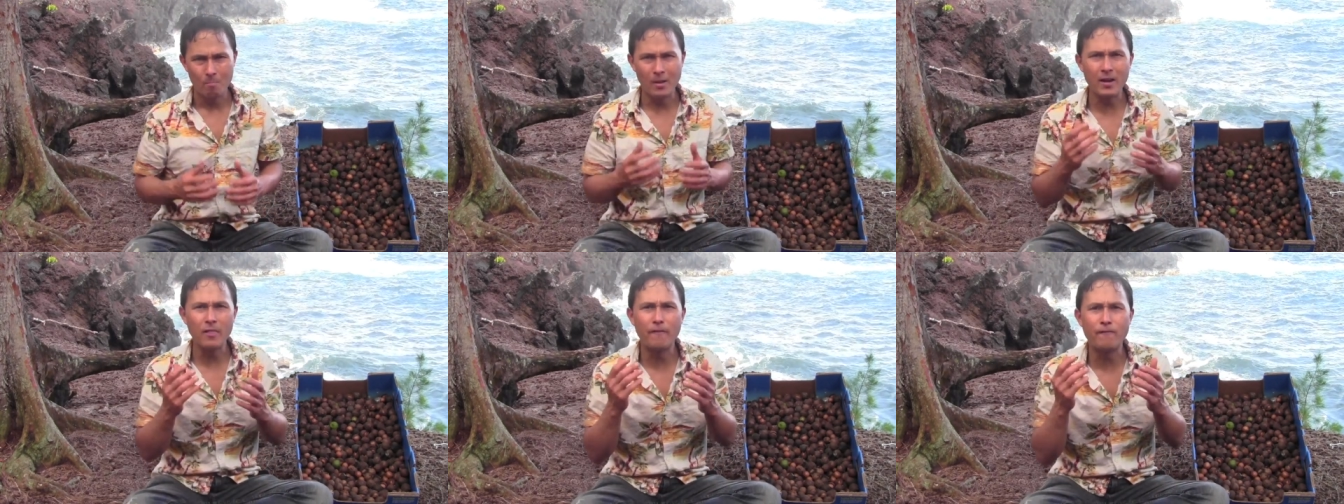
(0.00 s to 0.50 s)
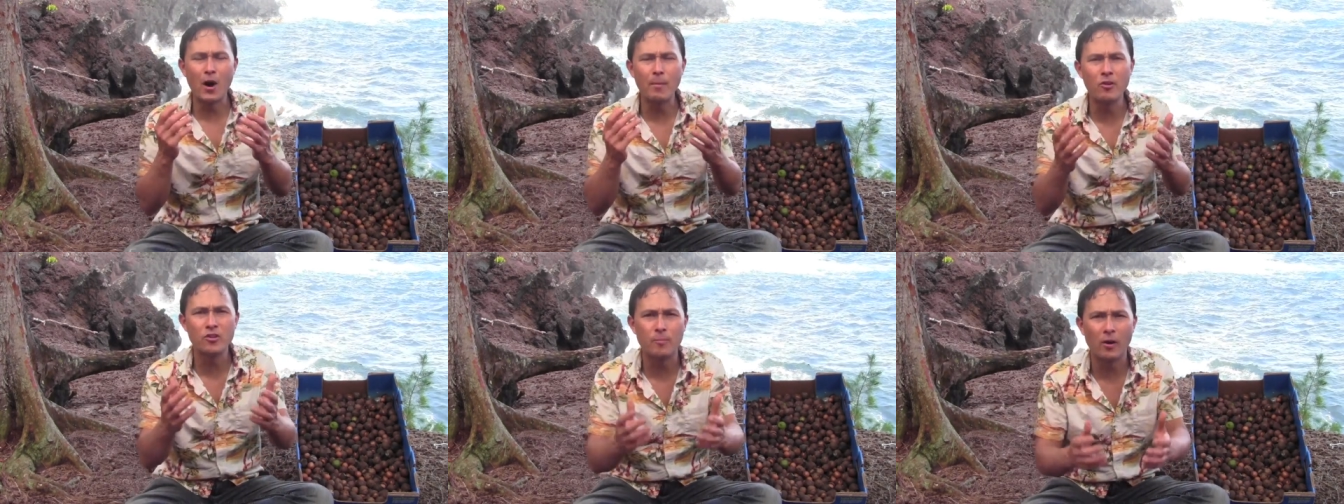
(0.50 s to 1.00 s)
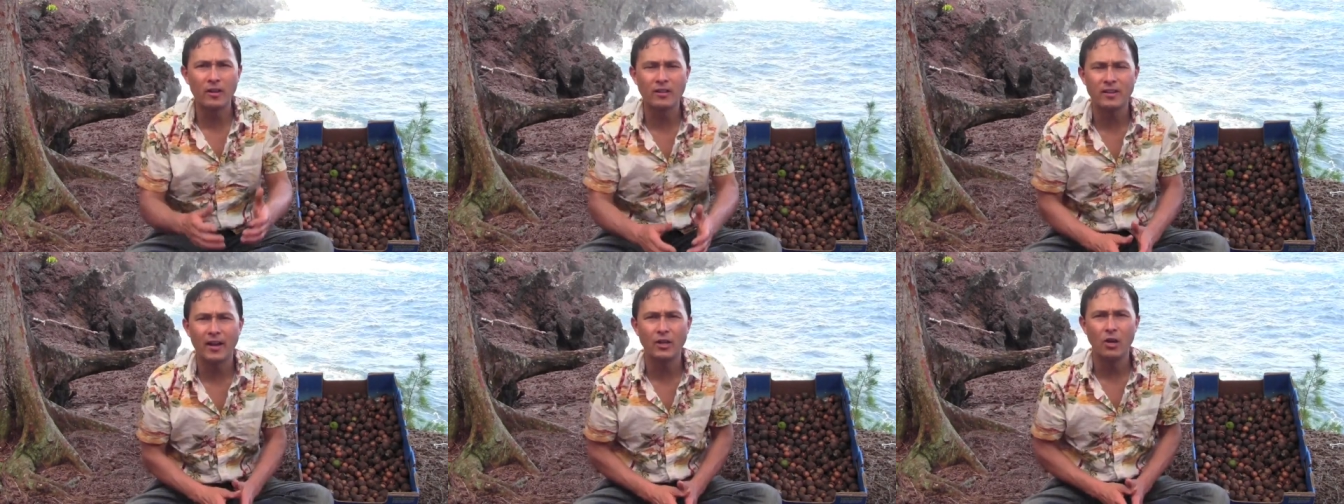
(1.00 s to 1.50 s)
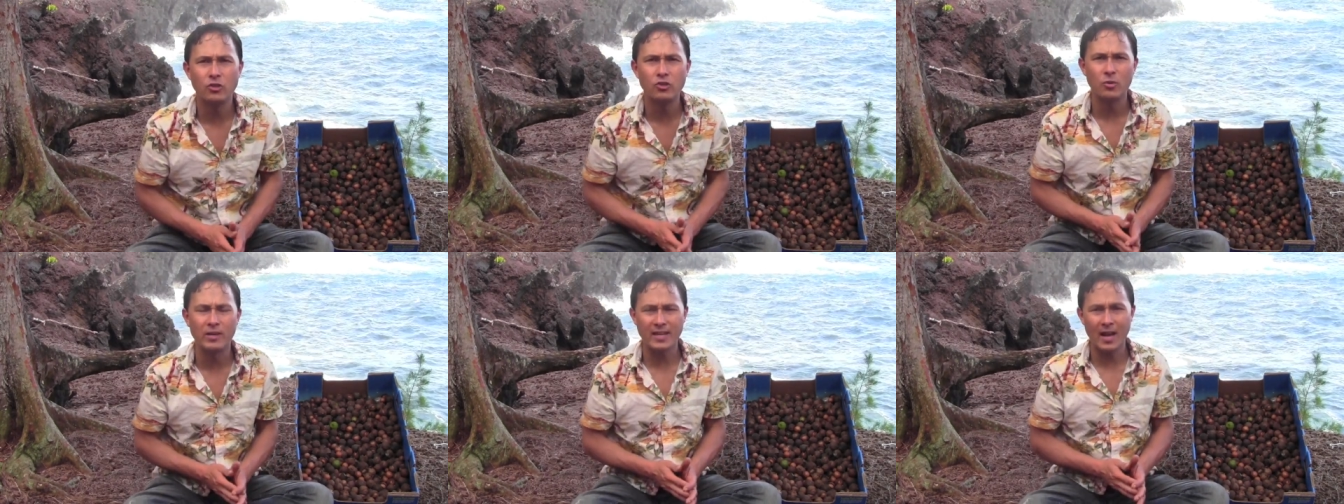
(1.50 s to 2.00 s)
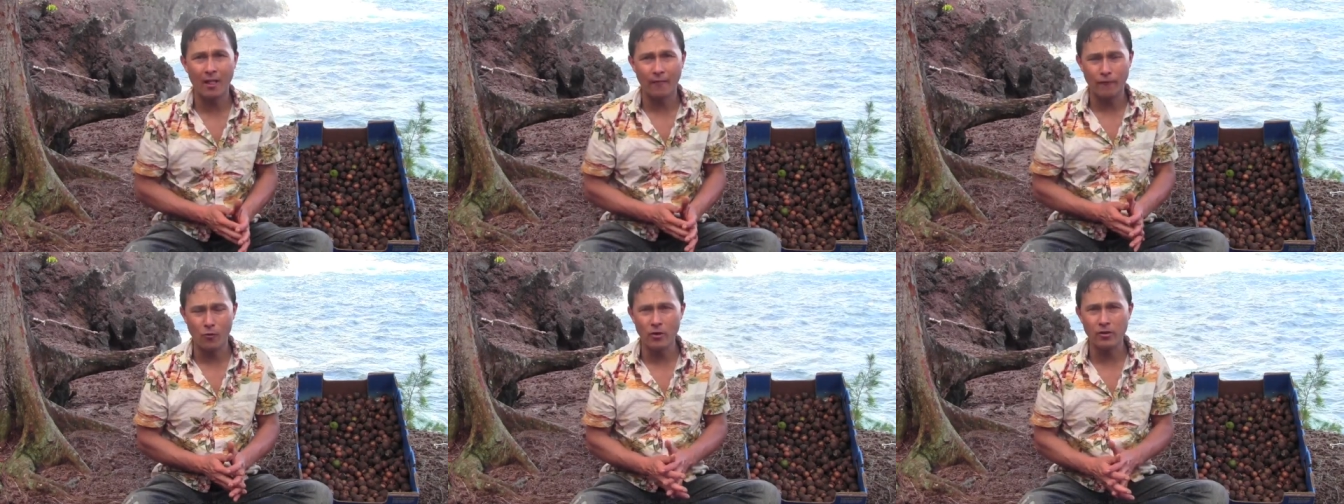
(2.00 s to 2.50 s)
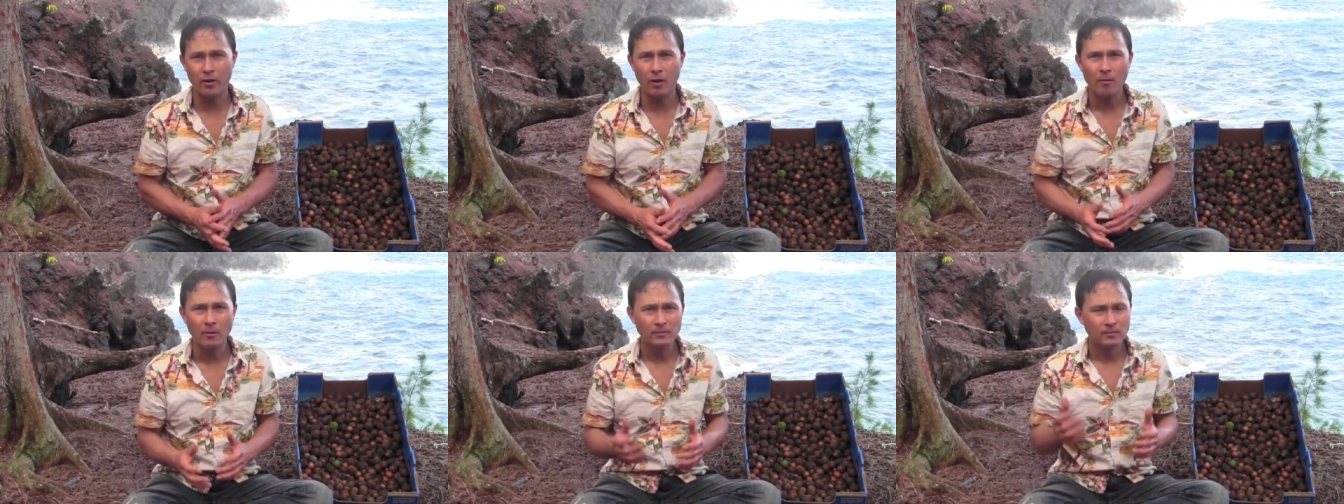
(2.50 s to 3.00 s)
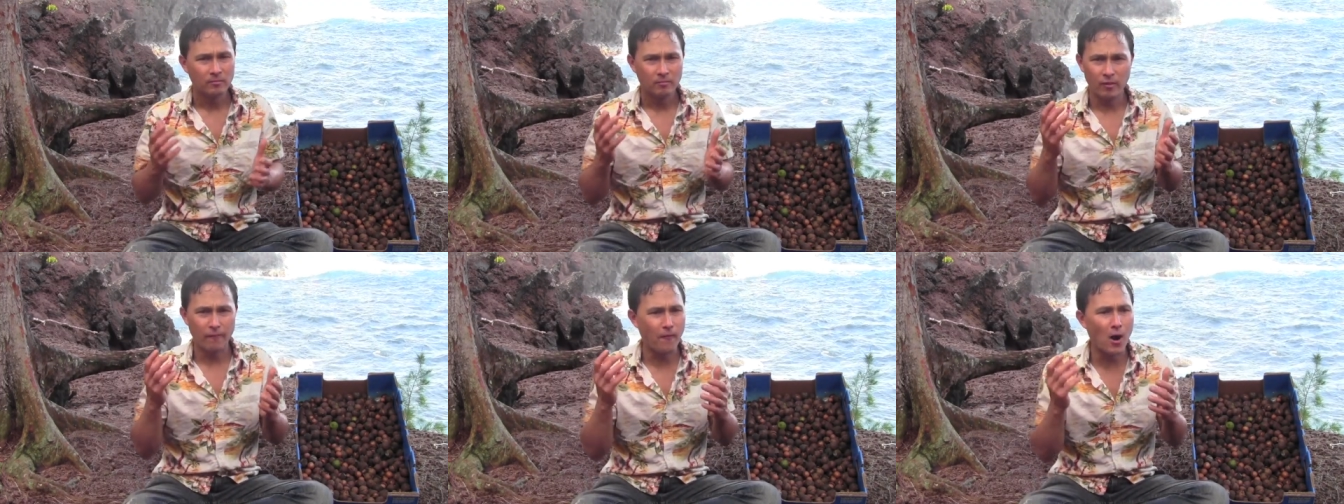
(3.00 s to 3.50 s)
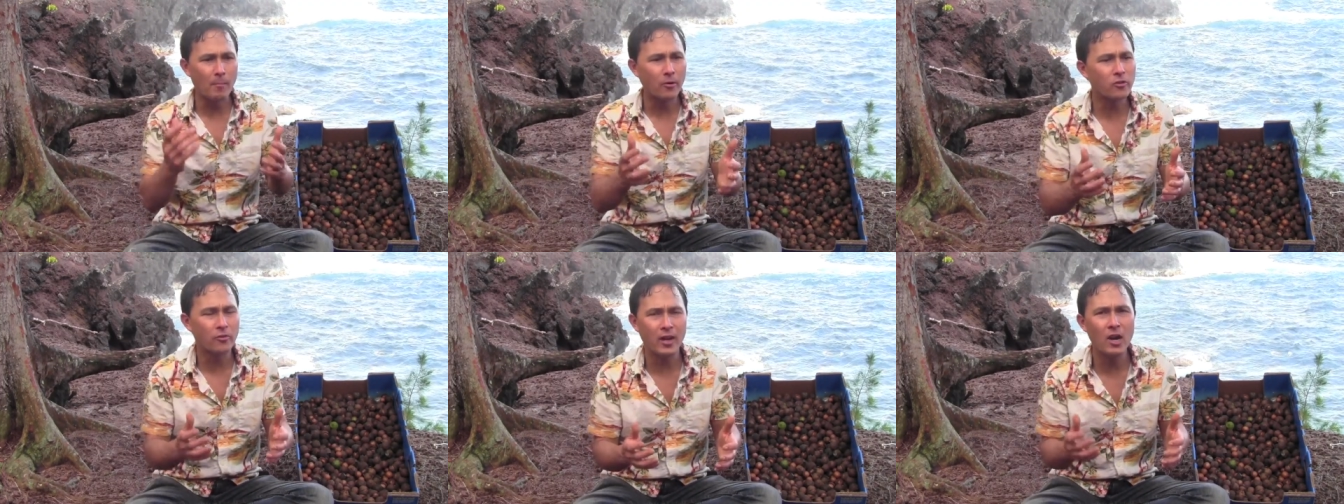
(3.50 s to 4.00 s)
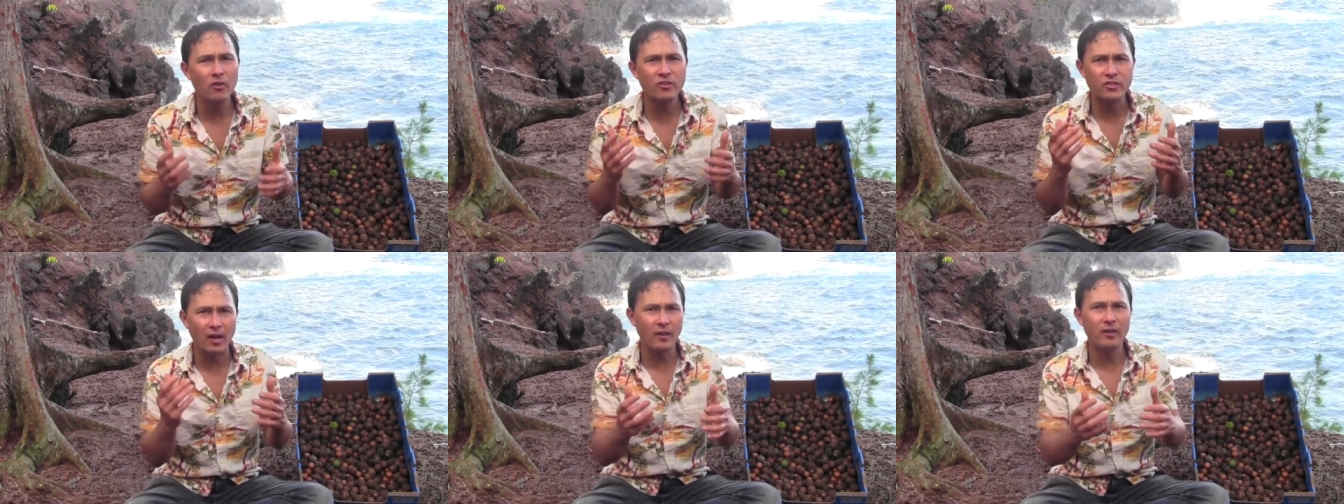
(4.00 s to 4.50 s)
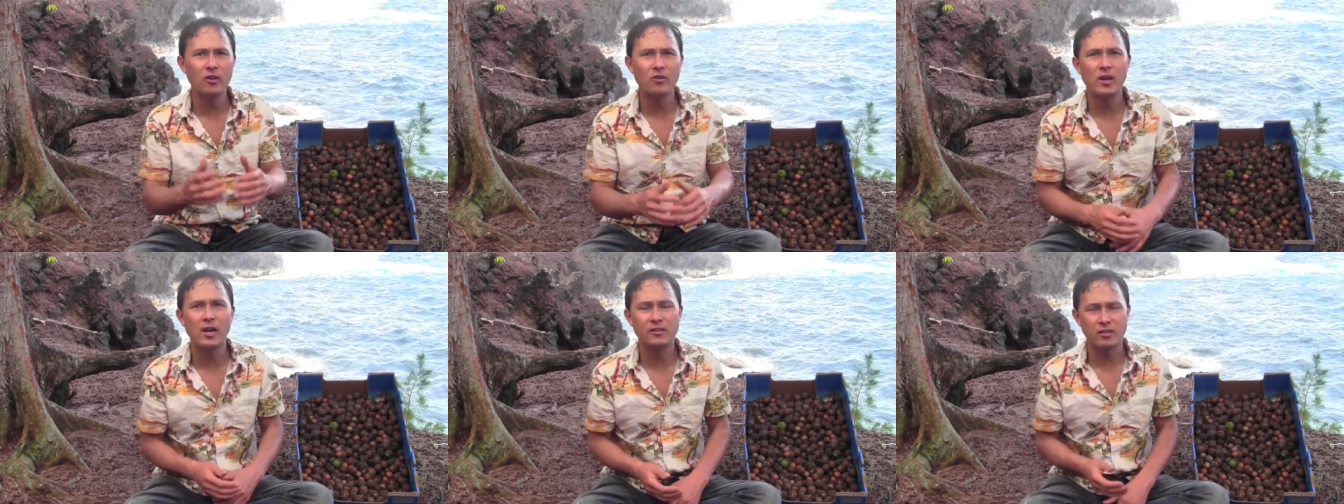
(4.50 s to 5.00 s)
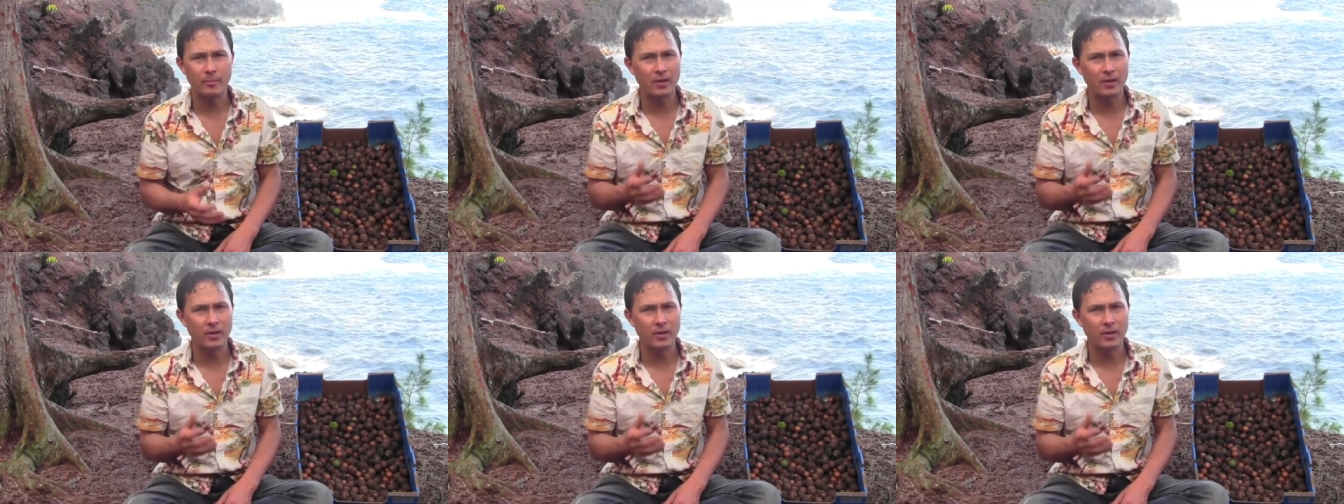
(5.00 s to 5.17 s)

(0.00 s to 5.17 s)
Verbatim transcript: Many of the farmers markets I go to in California, the farmers are there selling their nuts.